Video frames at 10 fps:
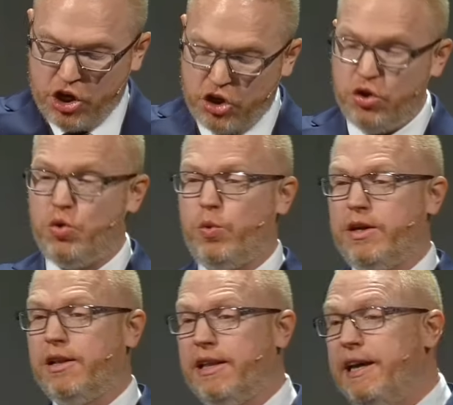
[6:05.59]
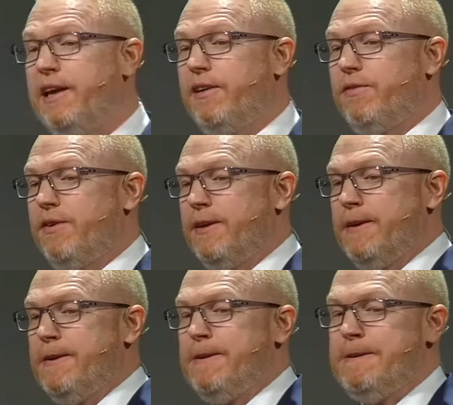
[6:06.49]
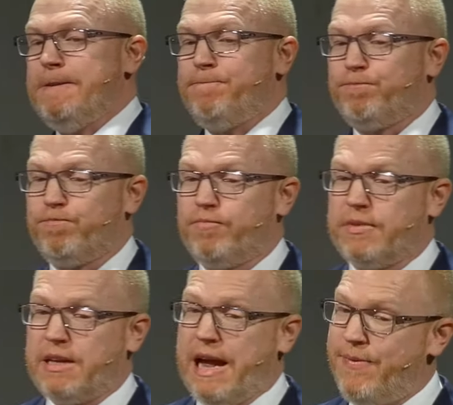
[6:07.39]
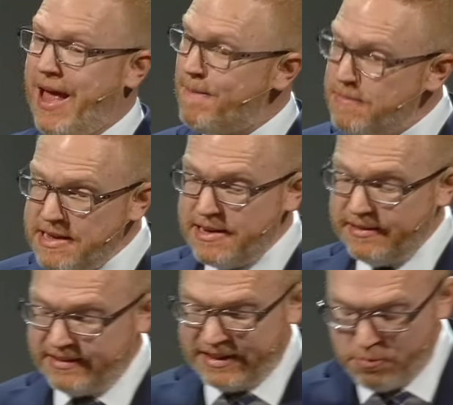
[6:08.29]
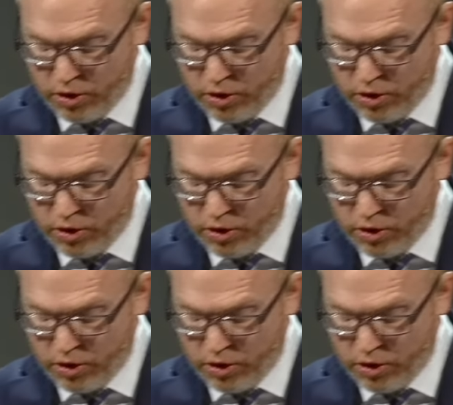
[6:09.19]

you will live. And that means that the